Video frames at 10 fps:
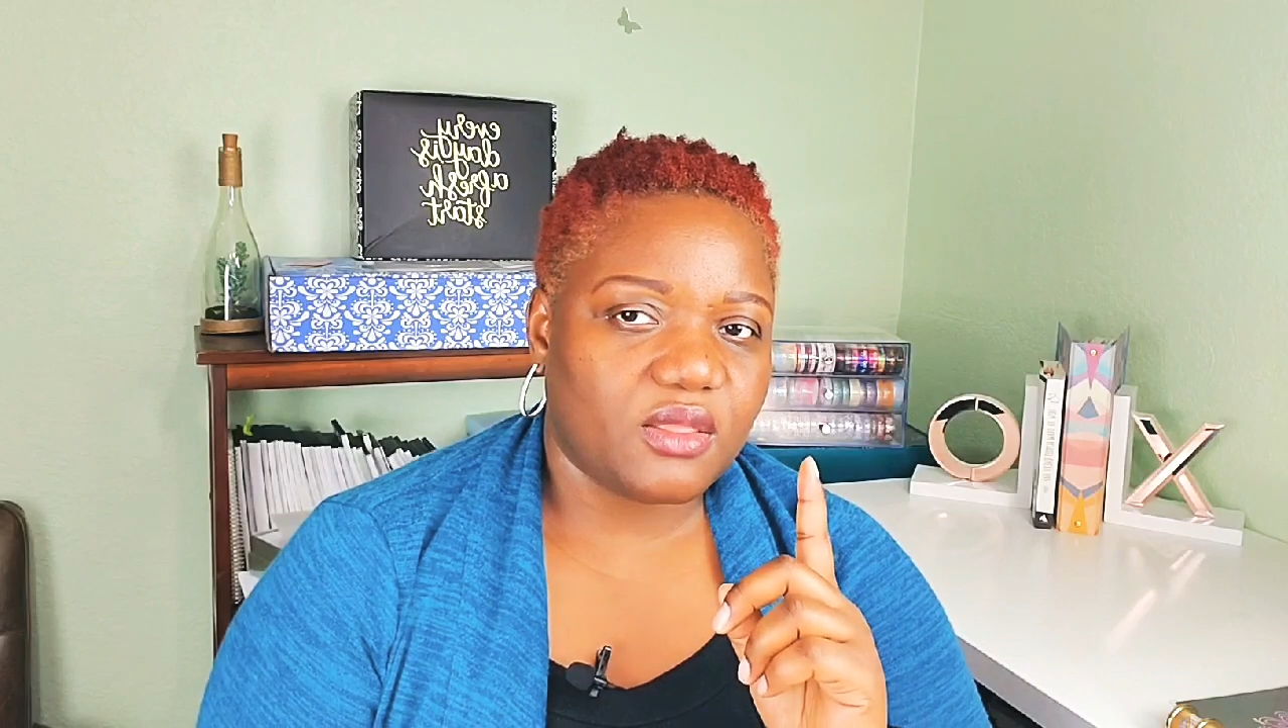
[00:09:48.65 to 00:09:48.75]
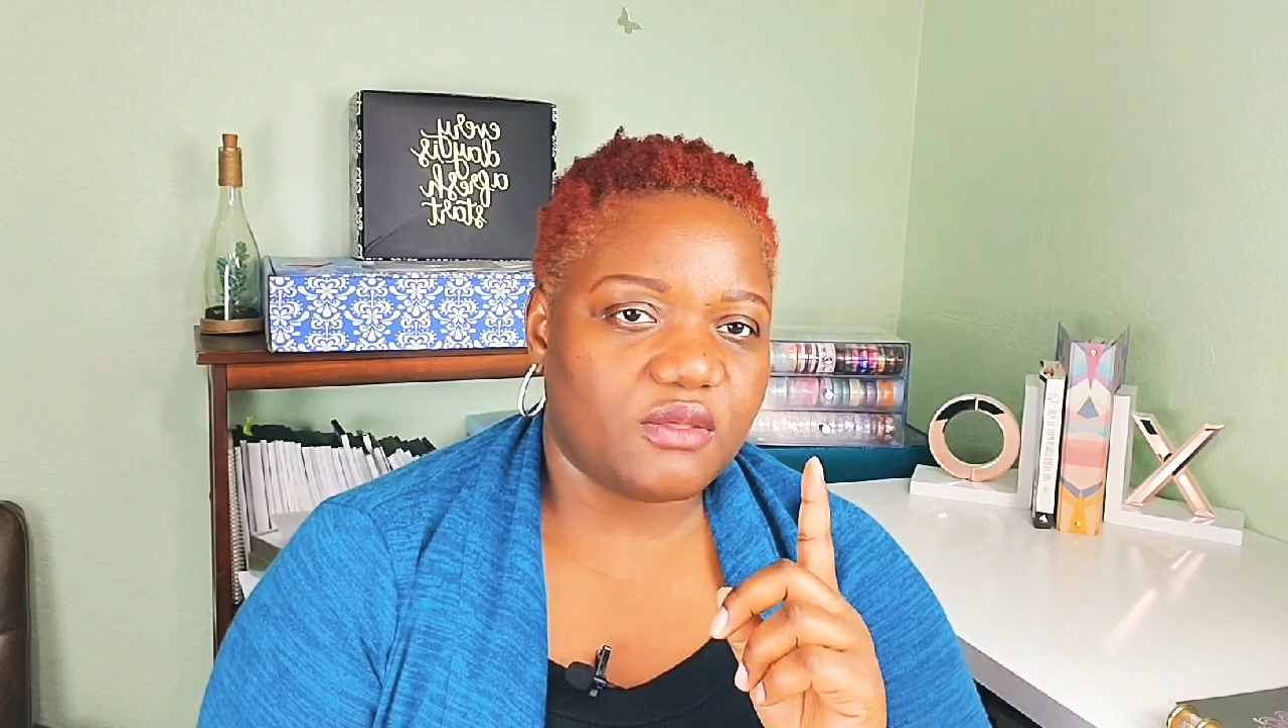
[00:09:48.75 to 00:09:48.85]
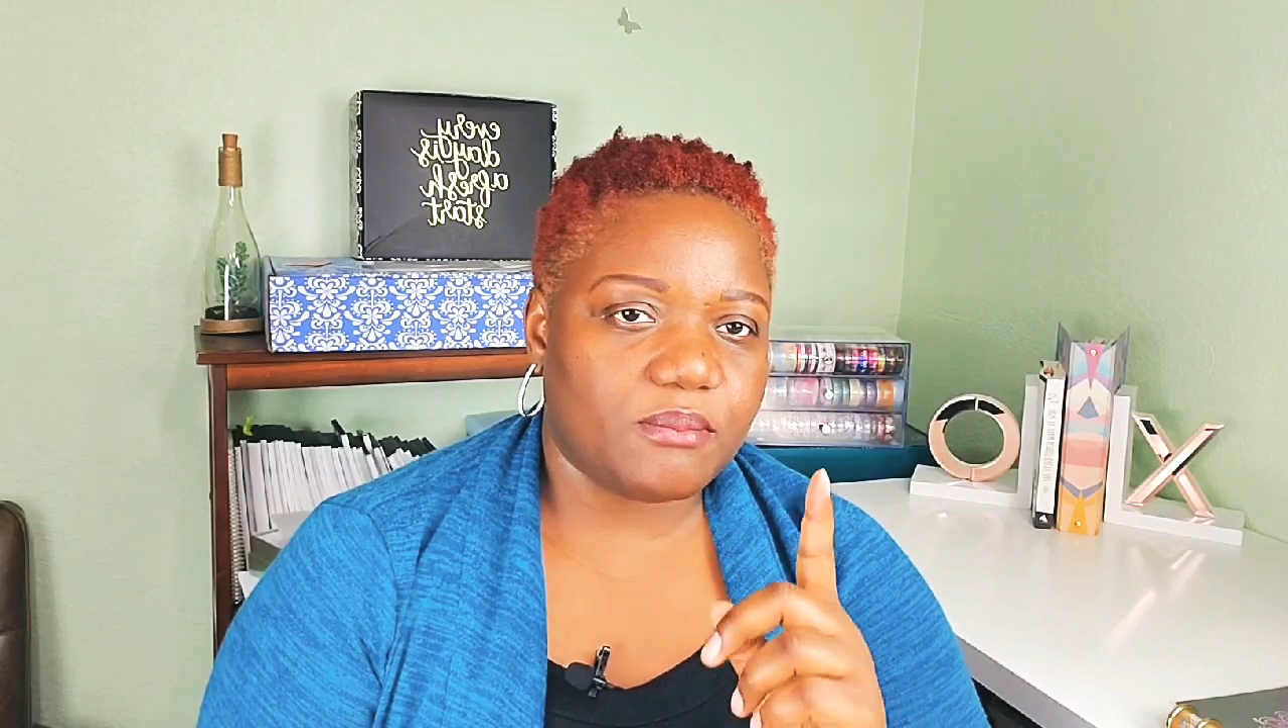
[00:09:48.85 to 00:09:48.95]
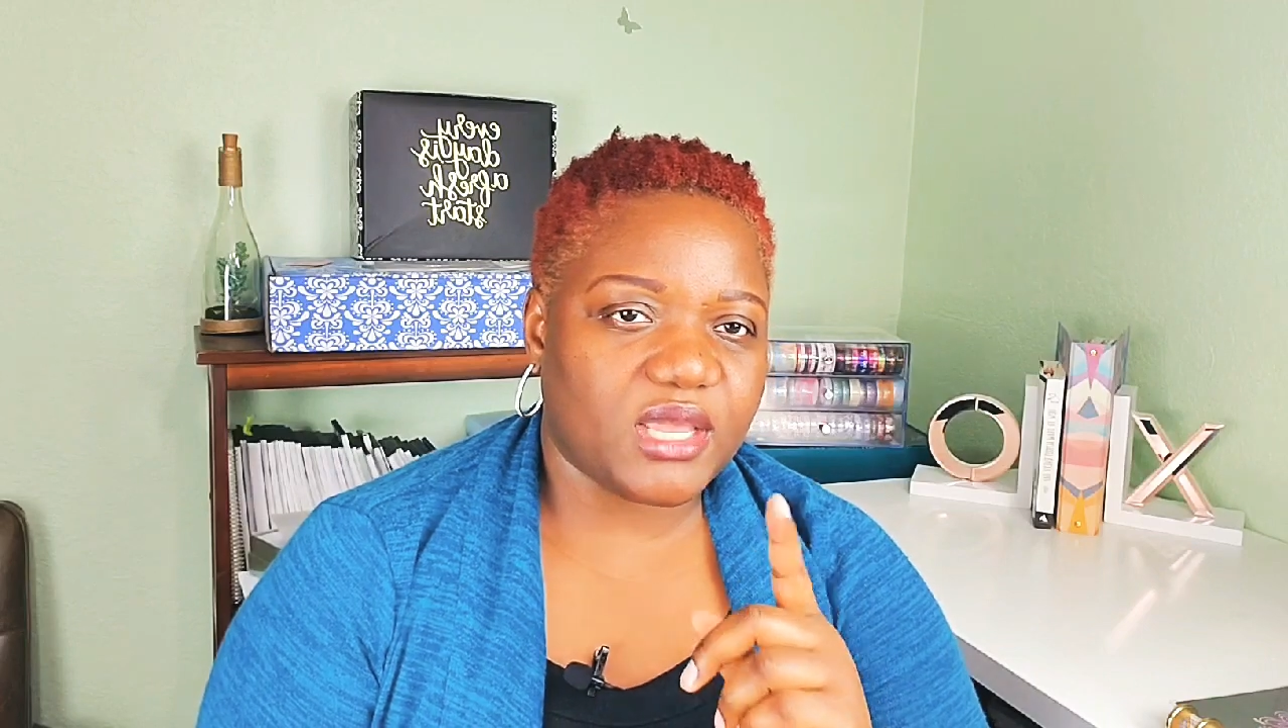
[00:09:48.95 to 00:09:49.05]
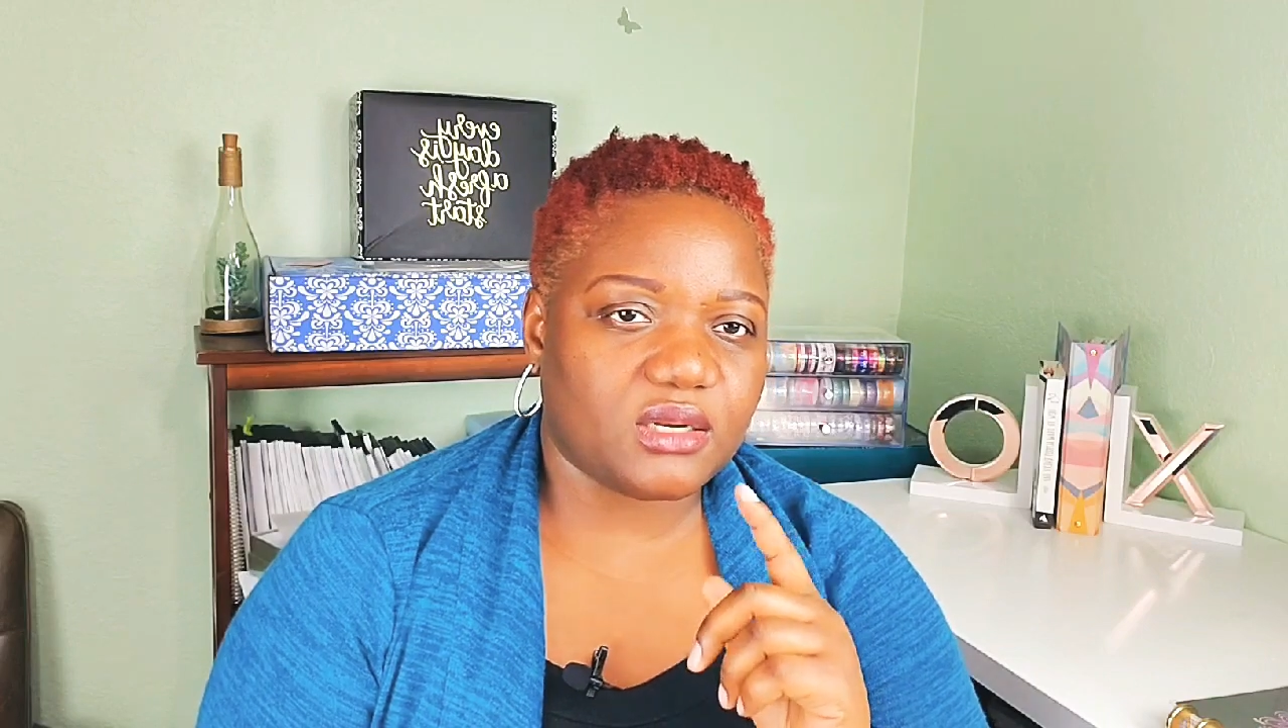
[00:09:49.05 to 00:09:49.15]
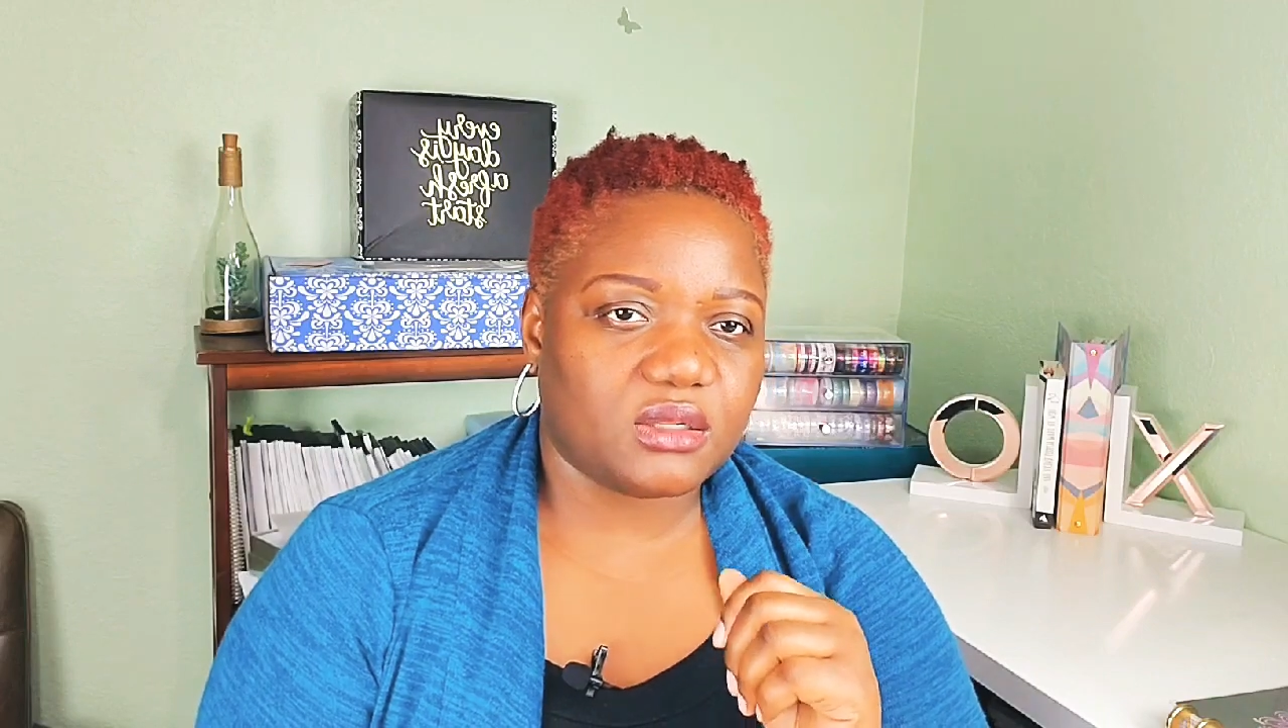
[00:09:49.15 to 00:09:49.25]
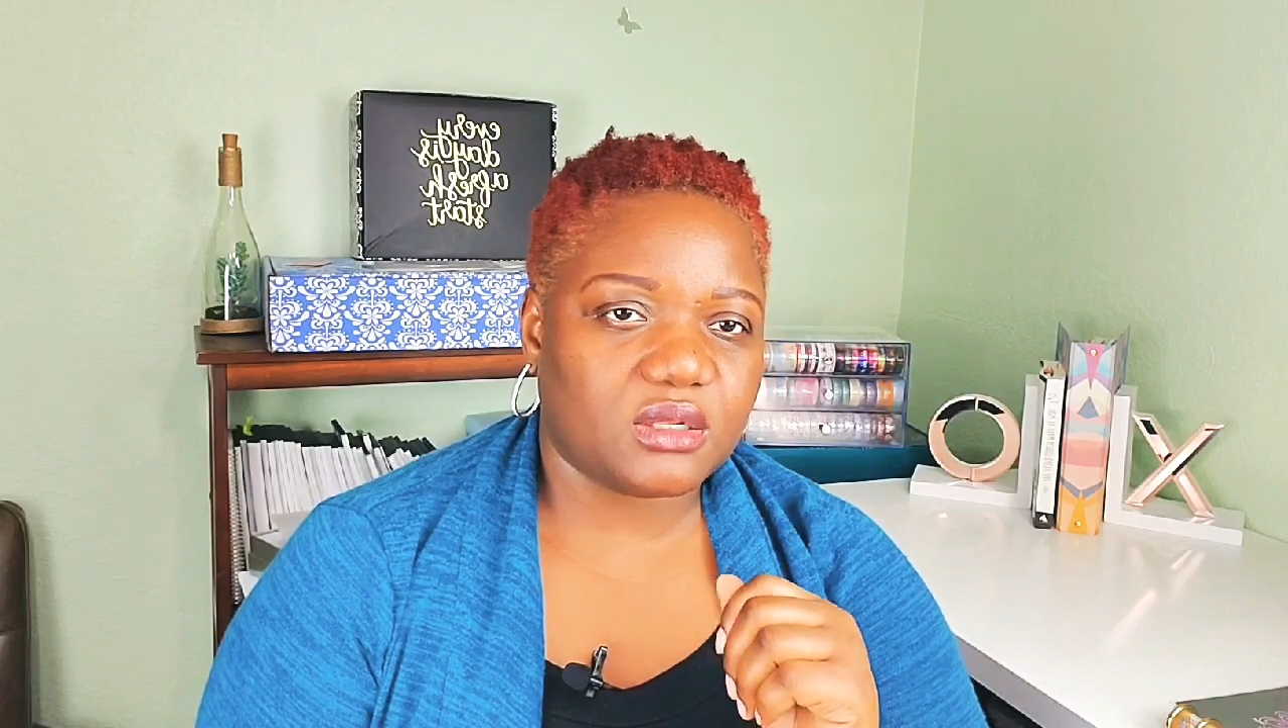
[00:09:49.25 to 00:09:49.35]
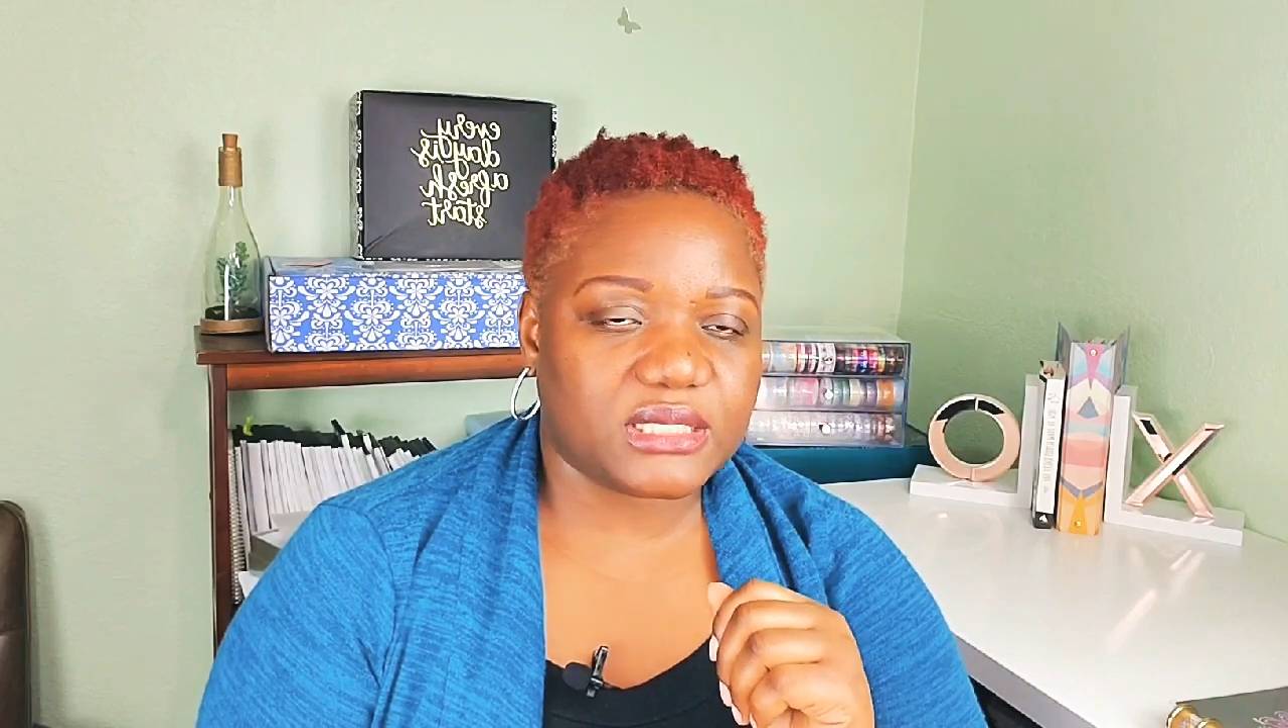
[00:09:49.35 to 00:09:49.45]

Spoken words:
the medical